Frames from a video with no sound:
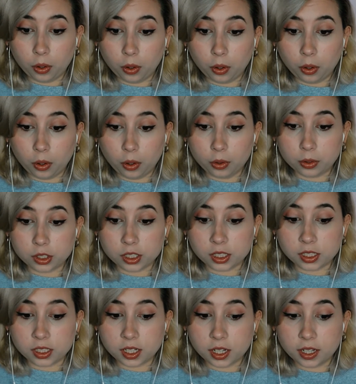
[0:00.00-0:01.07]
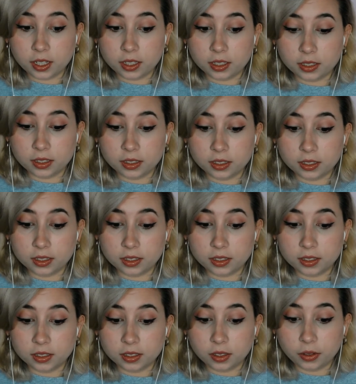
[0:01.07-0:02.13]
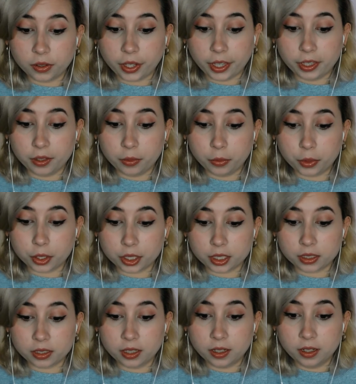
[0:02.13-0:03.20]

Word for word: Oh, shit. It worked.